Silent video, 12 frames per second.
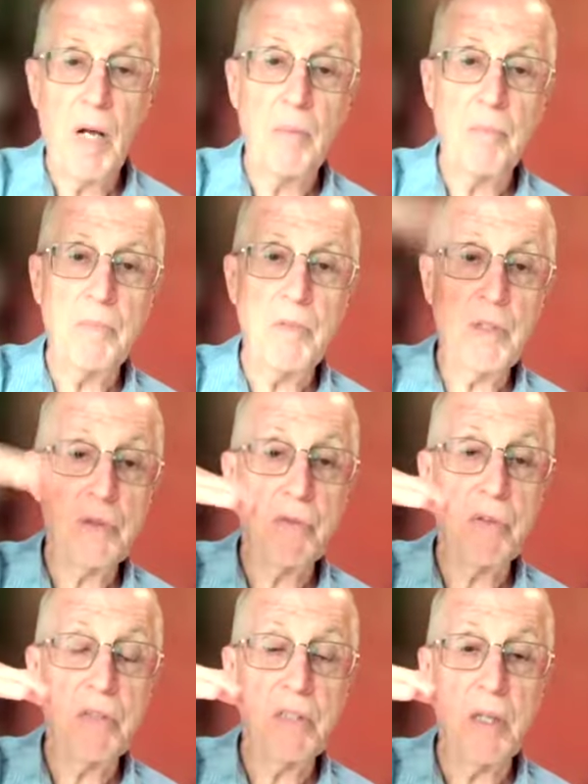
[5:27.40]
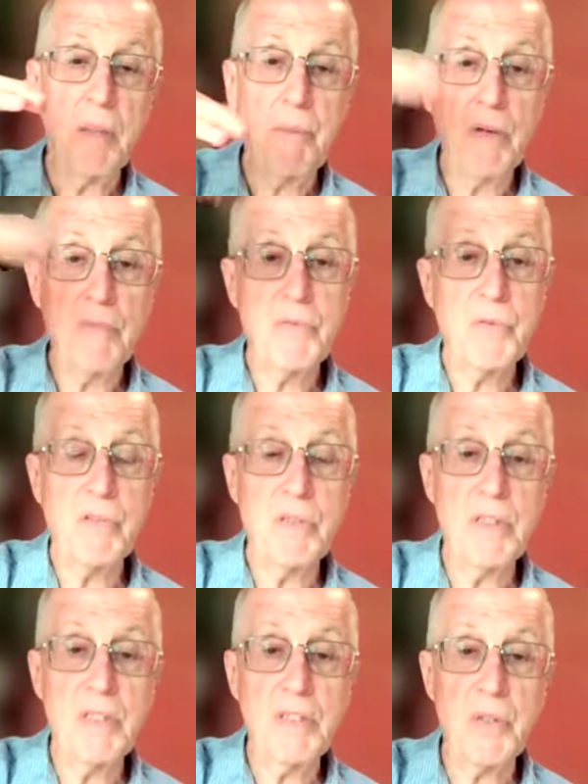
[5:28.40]
near Trinity, above
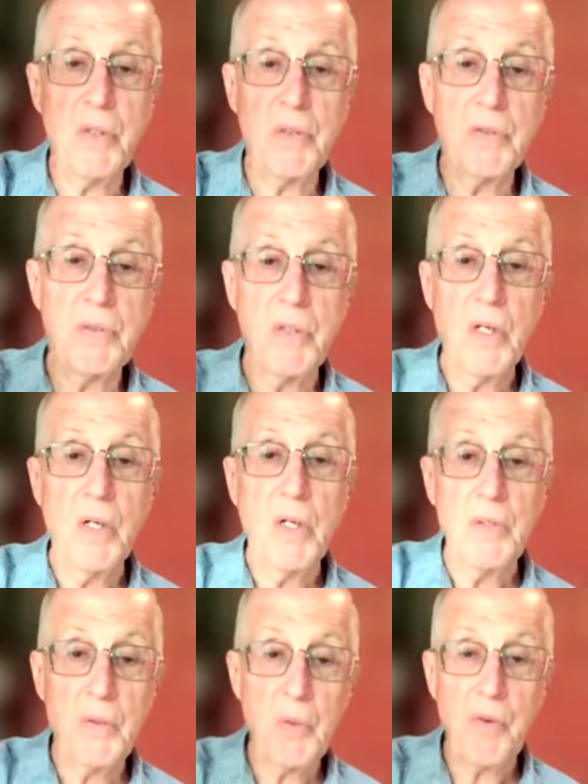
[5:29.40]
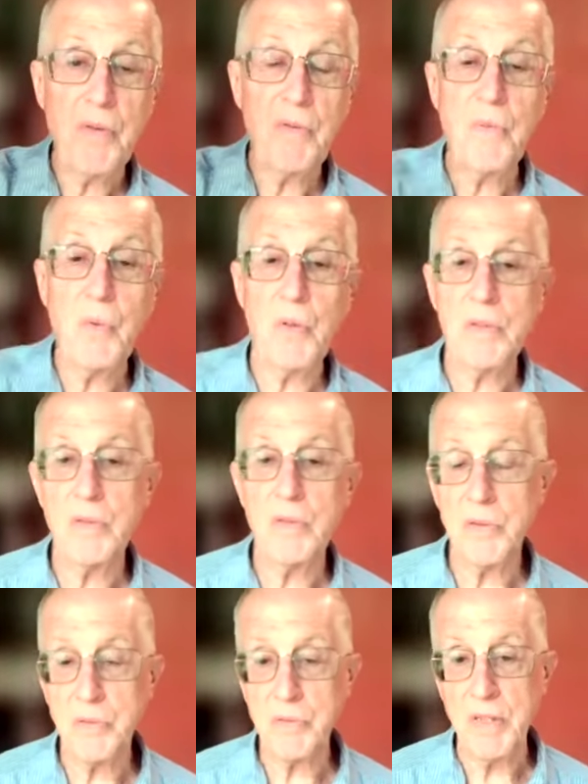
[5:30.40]
Trinity Church, north of Cortlandt
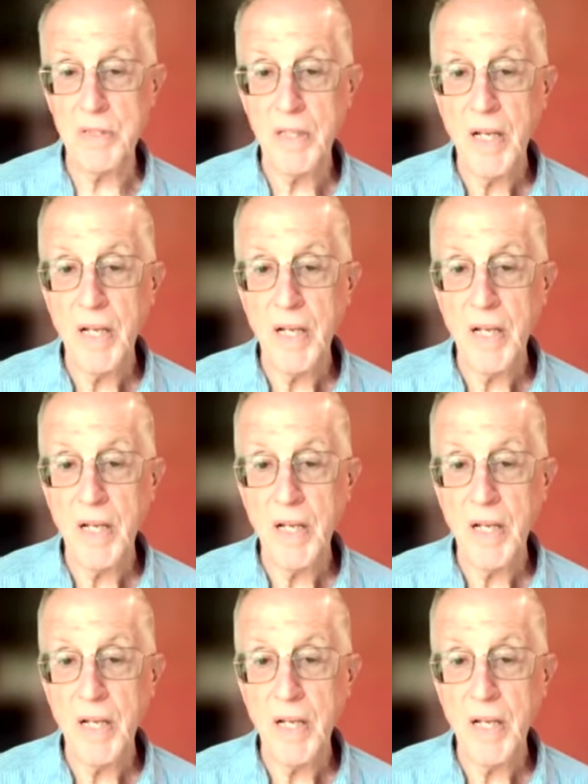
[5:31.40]
Street.